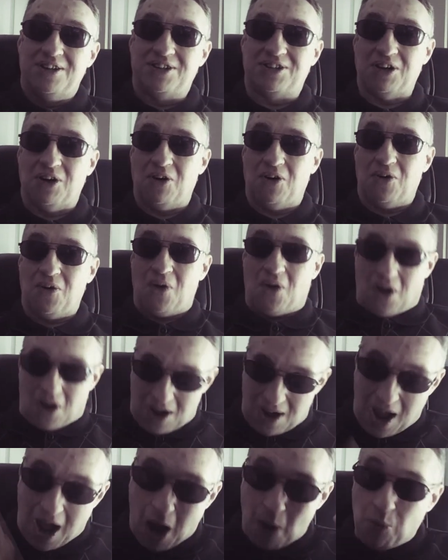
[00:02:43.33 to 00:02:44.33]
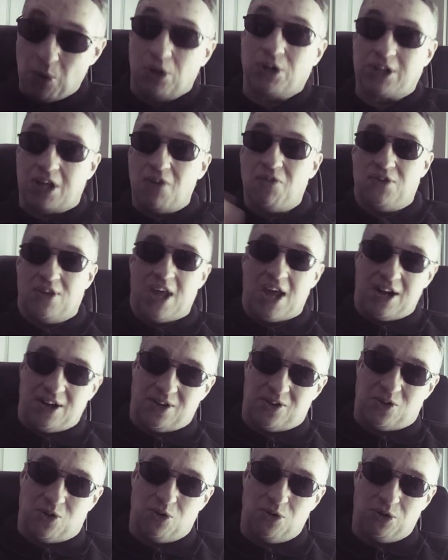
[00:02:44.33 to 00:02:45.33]
So I will give you
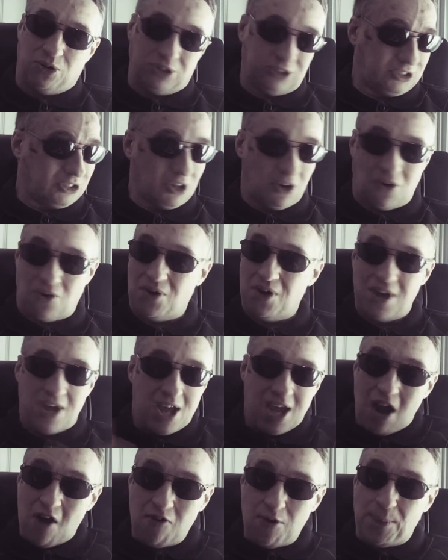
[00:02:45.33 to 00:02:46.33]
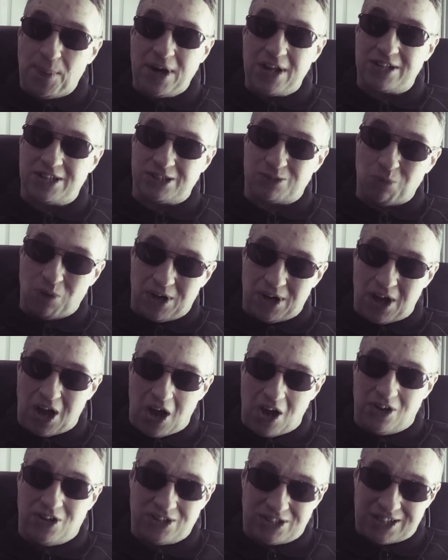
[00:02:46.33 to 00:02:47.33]
that kudos. So everybody just want
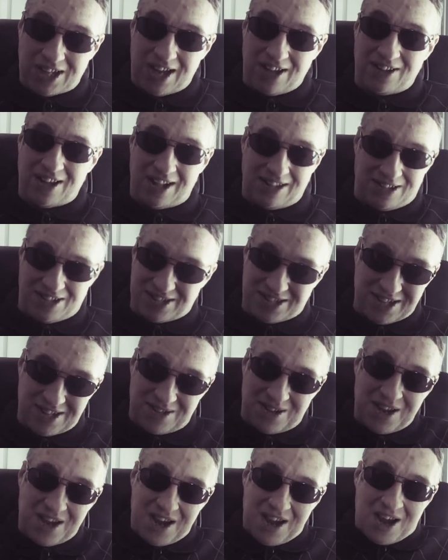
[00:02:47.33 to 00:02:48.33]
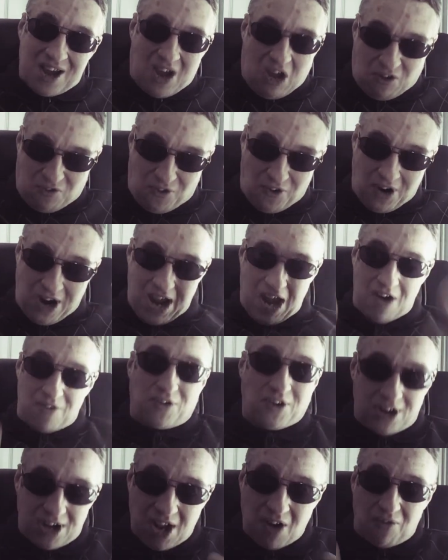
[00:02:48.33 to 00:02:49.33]
to understand that this is
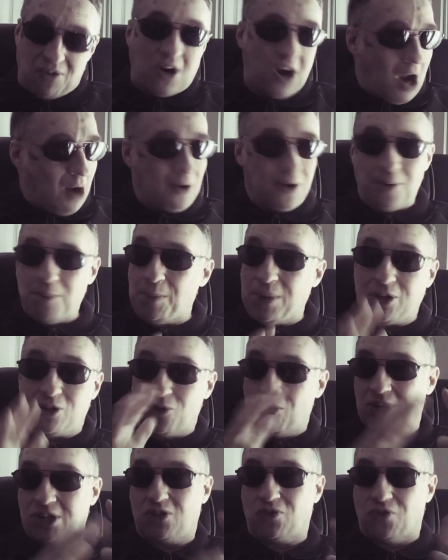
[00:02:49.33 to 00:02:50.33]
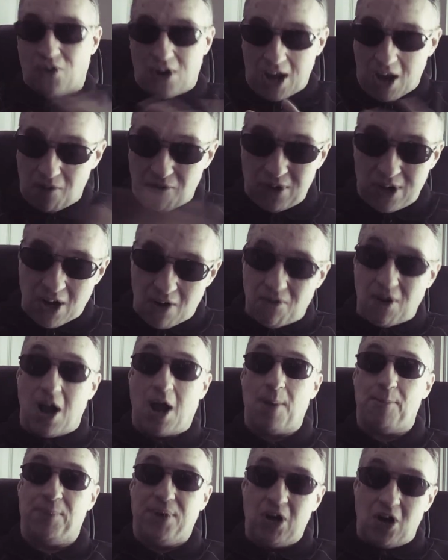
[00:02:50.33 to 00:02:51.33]
forever and ever. I'm going to be doing this forever and ever.
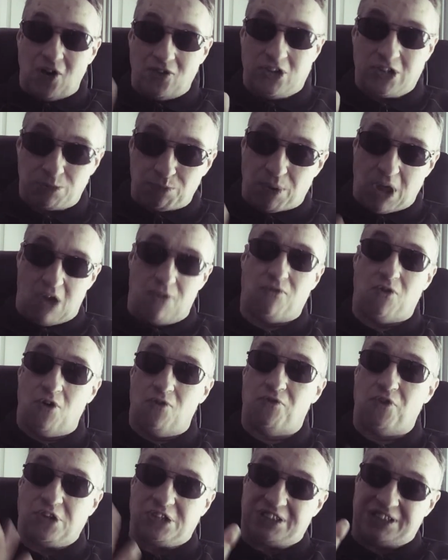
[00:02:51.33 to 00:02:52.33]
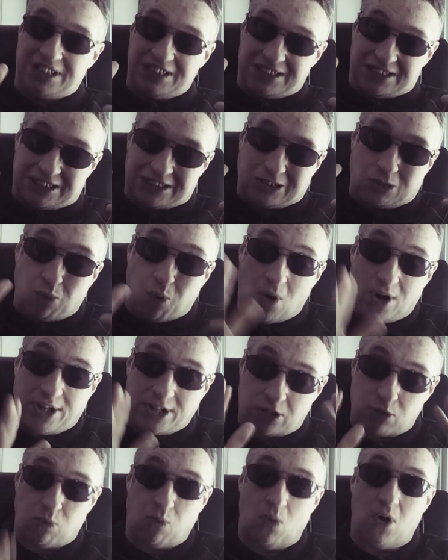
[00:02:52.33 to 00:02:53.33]
I've been on this platform for since
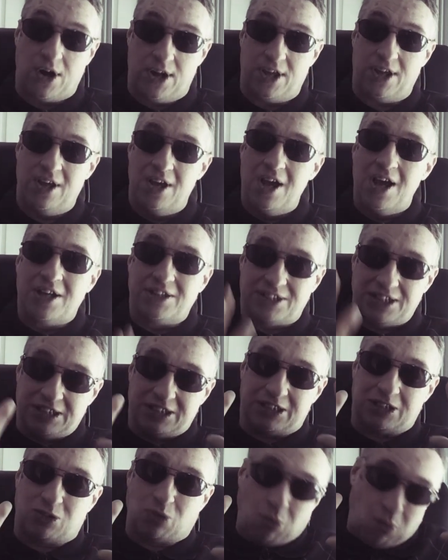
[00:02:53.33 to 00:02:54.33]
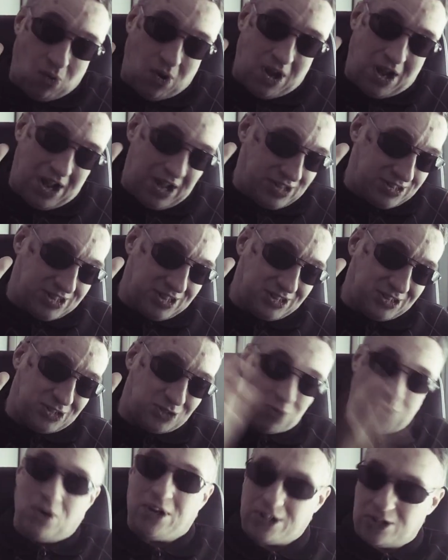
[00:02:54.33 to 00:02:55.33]
2020, since uh, since
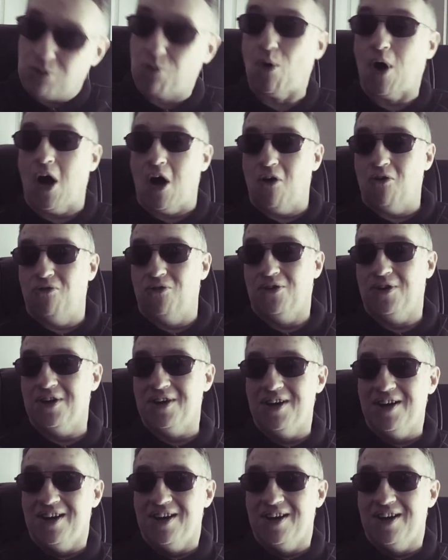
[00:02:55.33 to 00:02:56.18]
2012.